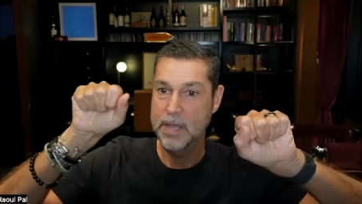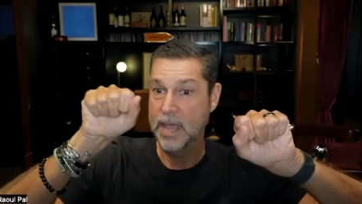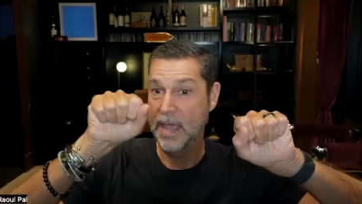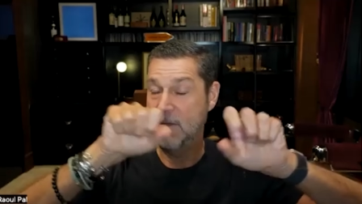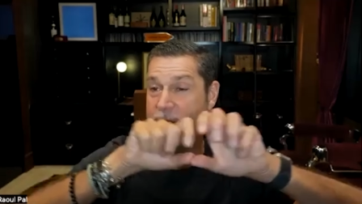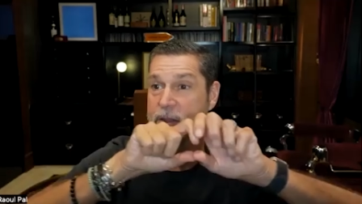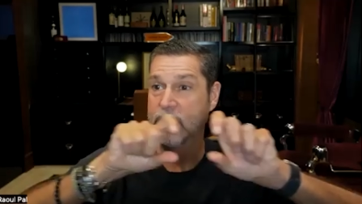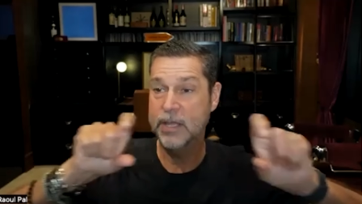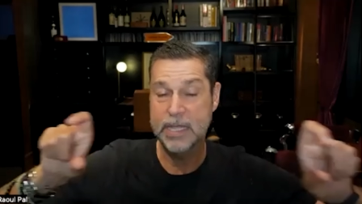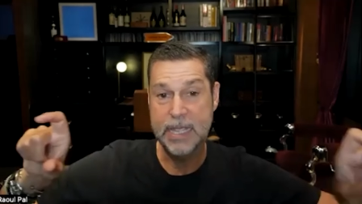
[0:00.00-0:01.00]
if I look
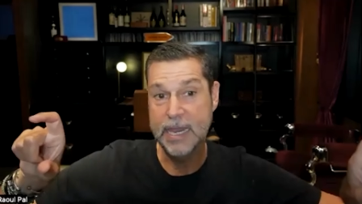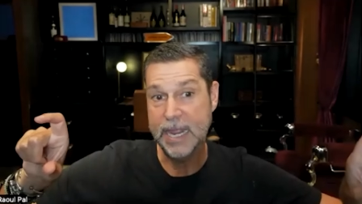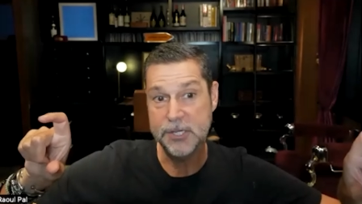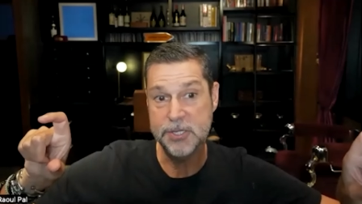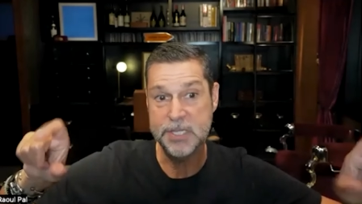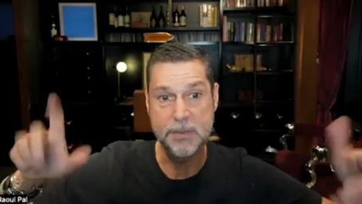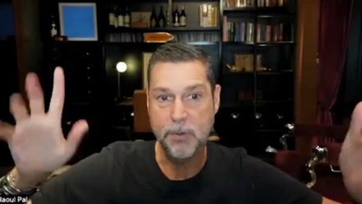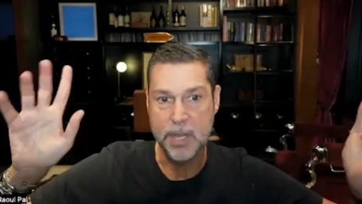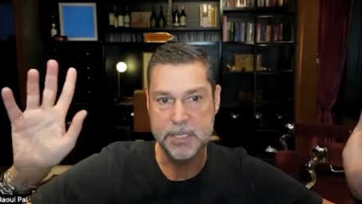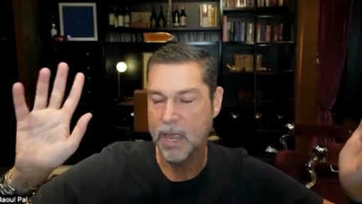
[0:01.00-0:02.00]
at the electricity
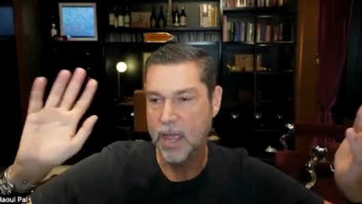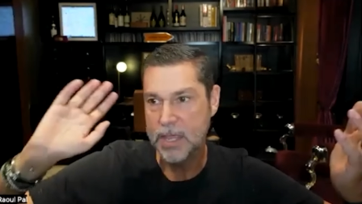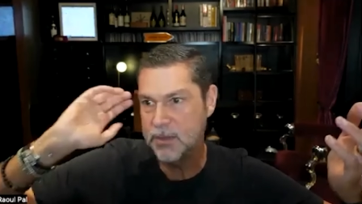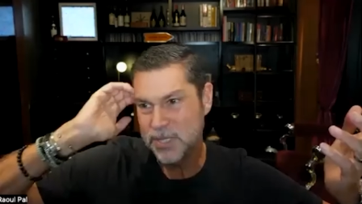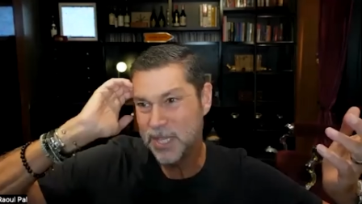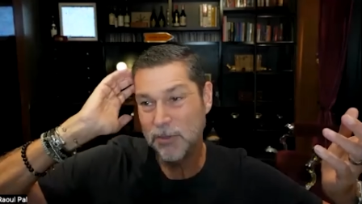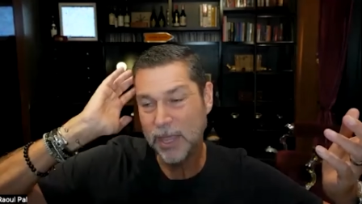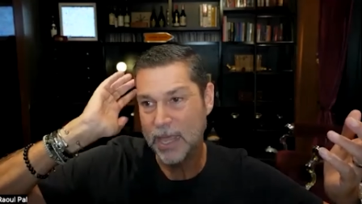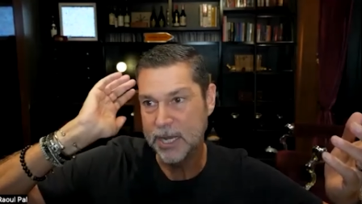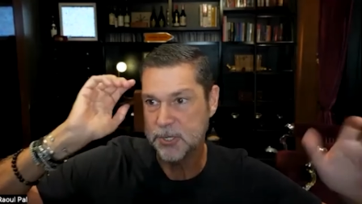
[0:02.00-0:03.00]
price, I use the UK
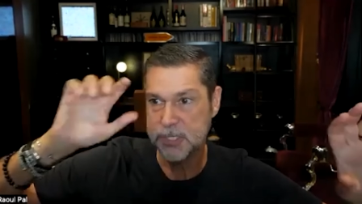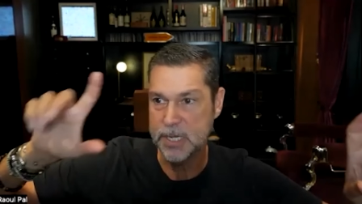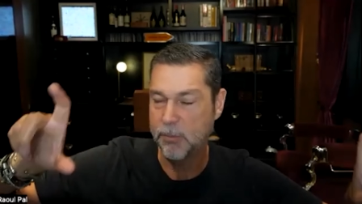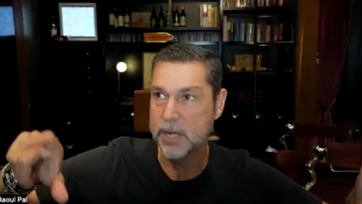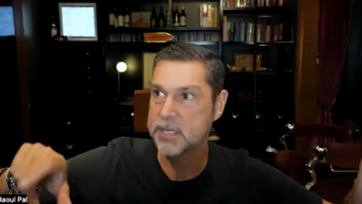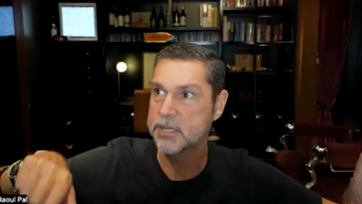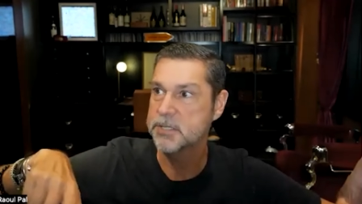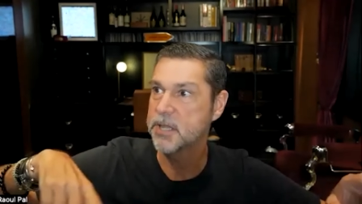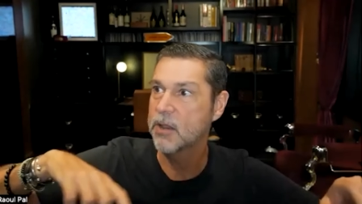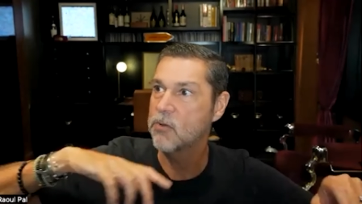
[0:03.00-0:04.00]
electricity price because
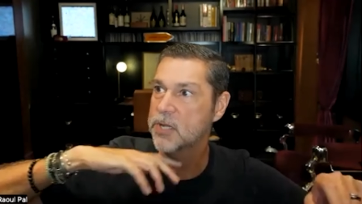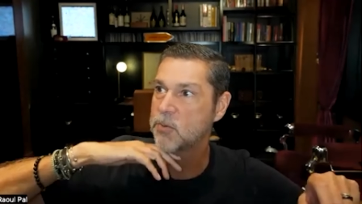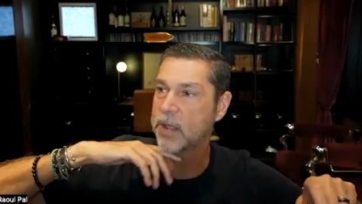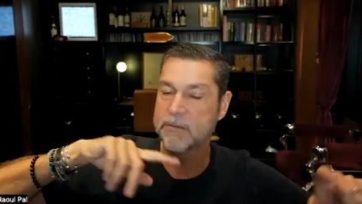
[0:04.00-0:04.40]
it's the longest one I can